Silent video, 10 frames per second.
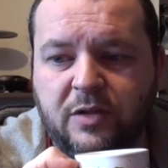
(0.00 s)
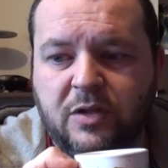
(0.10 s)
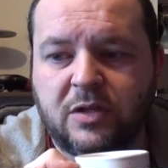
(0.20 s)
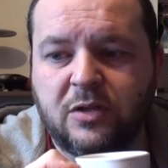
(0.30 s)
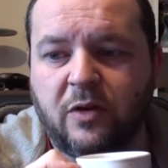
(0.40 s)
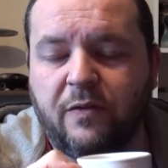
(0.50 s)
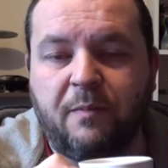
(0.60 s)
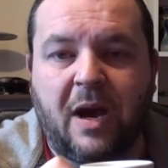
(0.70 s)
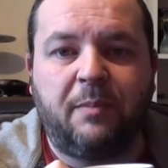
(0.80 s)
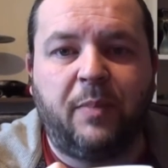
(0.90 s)
just sort
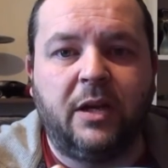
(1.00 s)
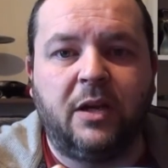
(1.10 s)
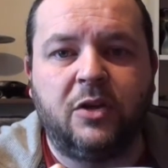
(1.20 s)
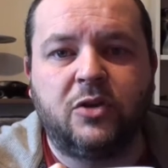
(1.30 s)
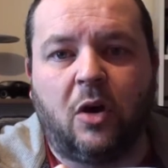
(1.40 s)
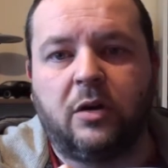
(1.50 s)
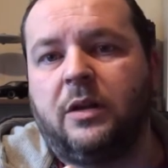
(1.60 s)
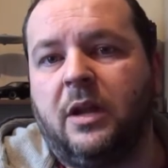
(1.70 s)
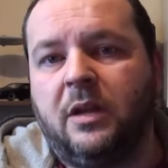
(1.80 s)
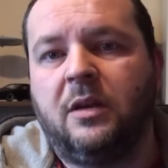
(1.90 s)
of a matte painting shot
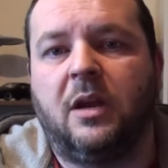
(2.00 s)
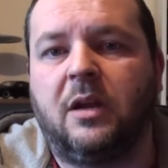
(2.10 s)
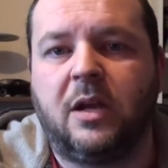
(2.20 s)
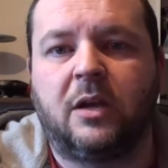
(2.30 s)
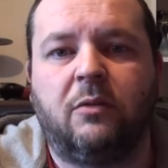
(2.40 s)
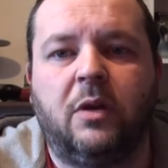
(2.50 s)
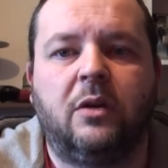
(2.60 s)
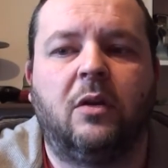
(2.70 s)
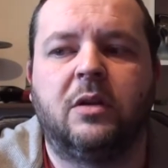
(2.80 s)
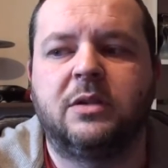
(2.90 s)
and then a cut to an
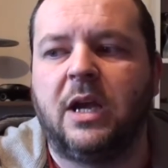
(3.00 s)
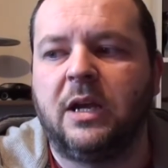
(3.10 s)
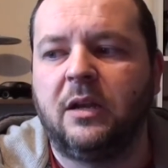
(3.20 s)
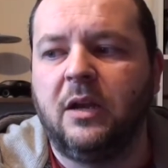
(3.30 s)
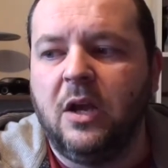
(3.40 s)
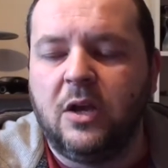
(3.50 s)
internal set.